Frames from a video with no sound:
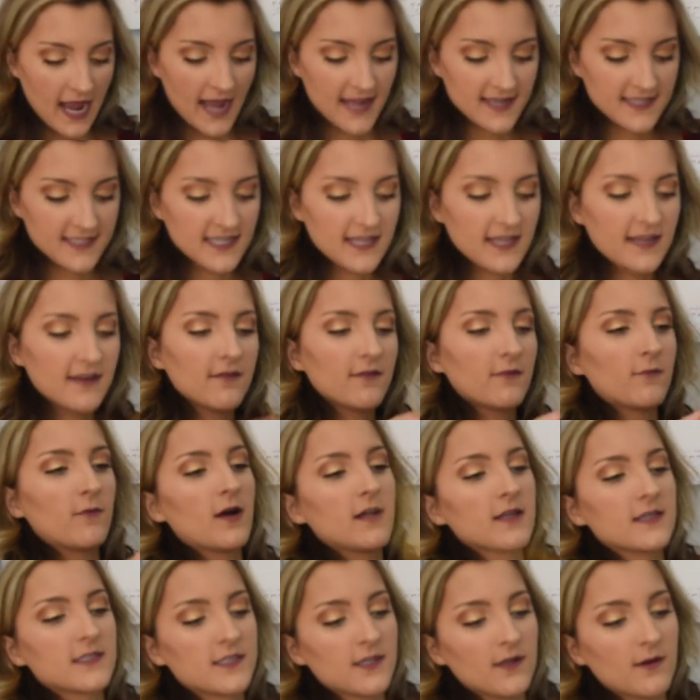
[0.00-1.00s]
I did
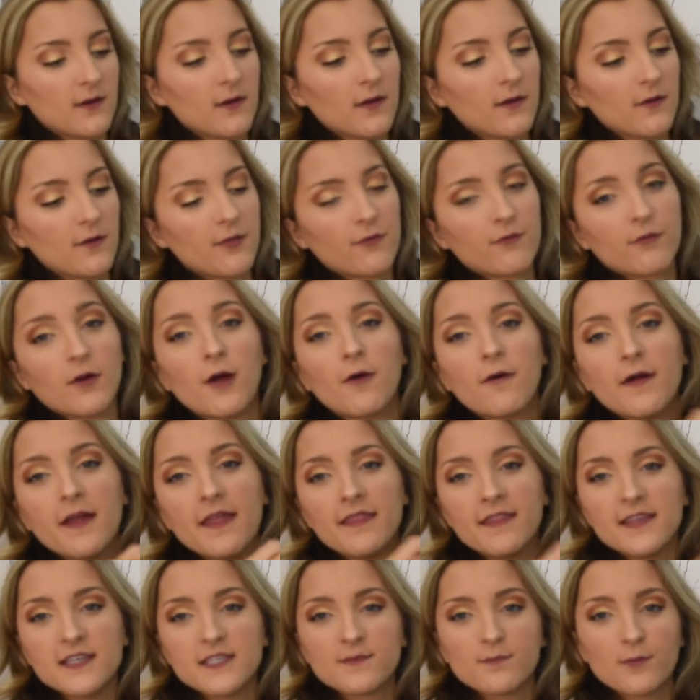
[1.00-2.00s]
want to throw
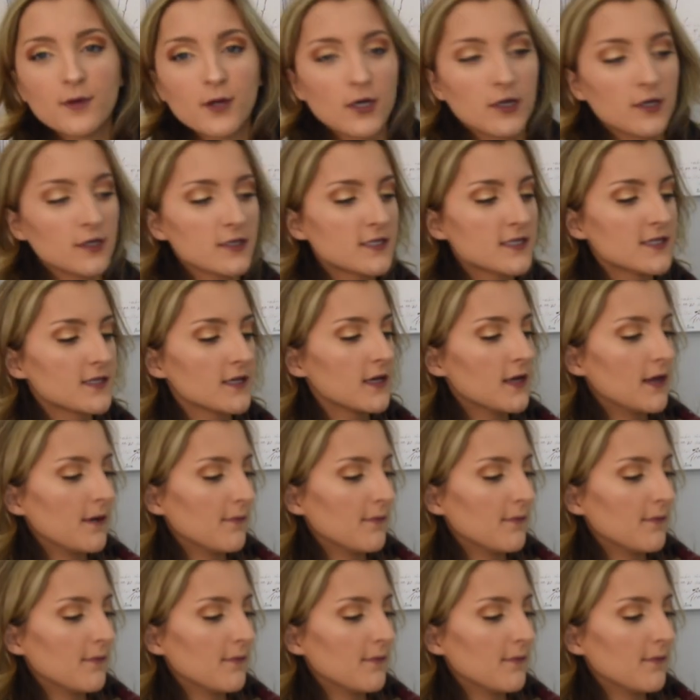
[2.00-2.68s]
in this purse